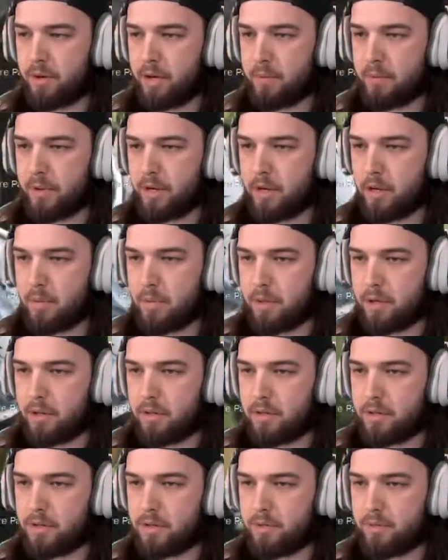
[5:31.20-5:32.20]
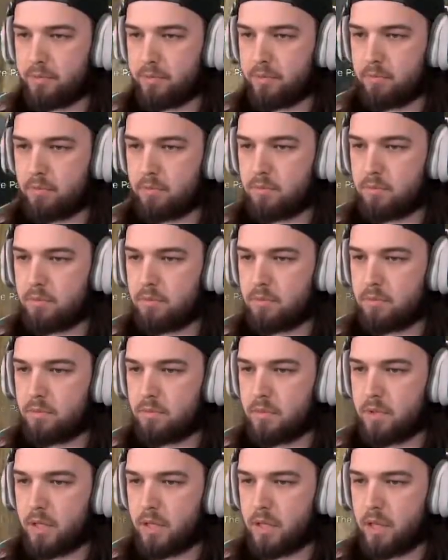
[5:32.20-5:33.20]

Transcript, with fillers: down my care package. Take